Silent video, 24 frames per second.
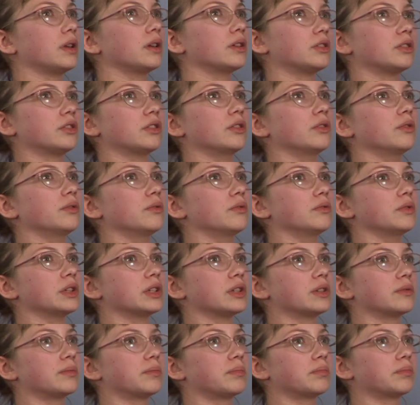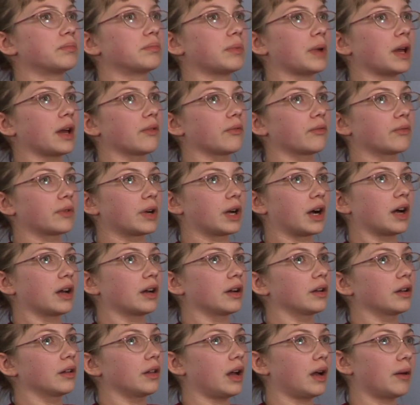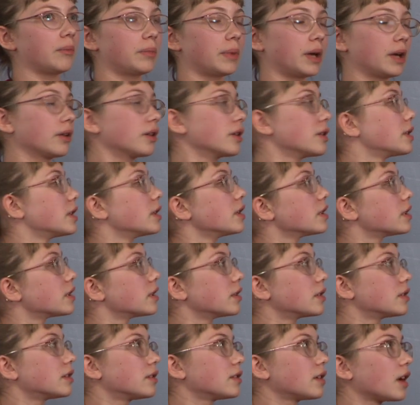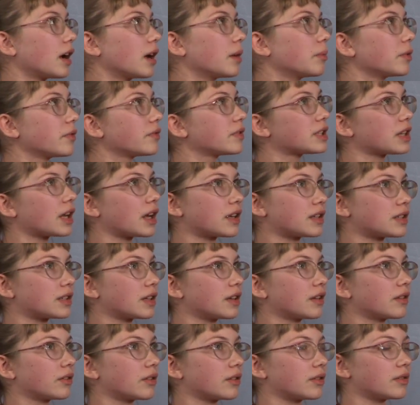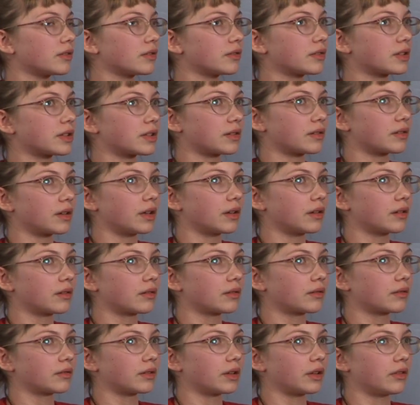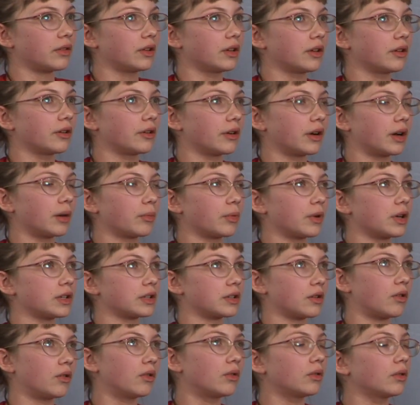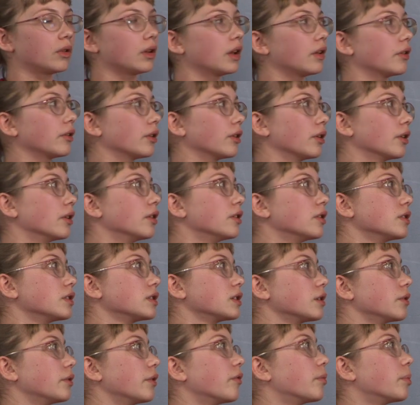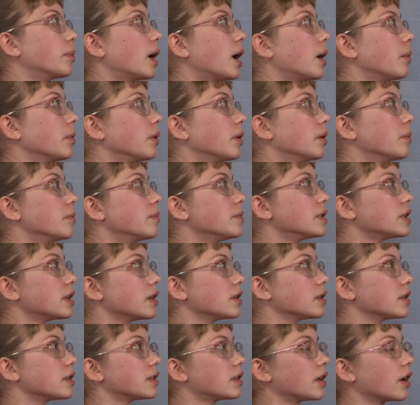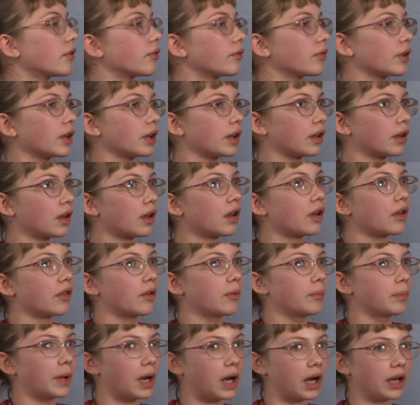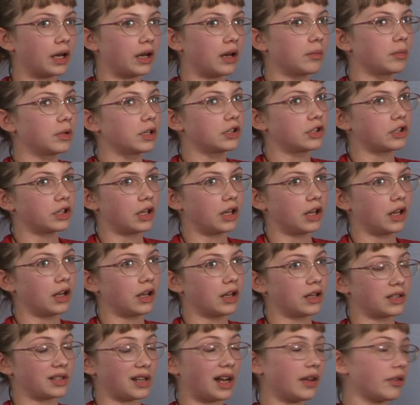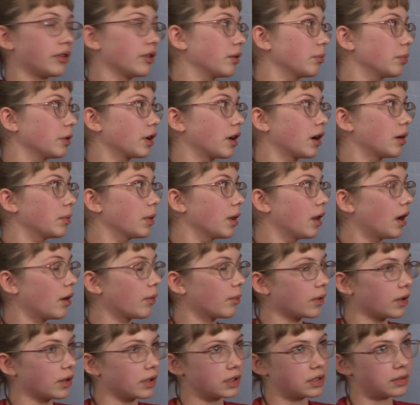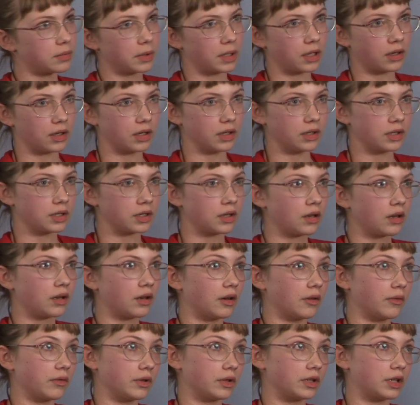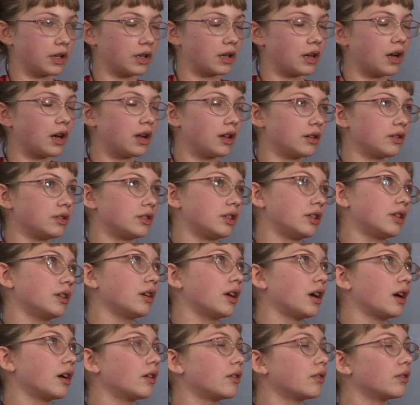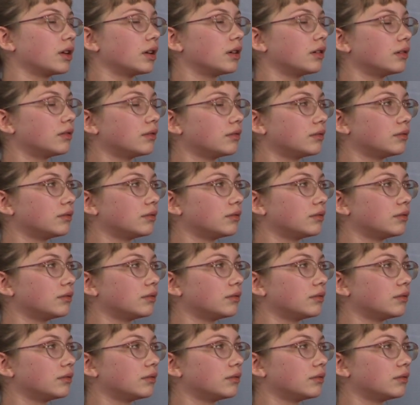issues have gotten a lot better since the time of Sassy, there's like, like the internet brings a whole other slew of problems and stuff like the body image thing has i think become a lot worse because of the technology now and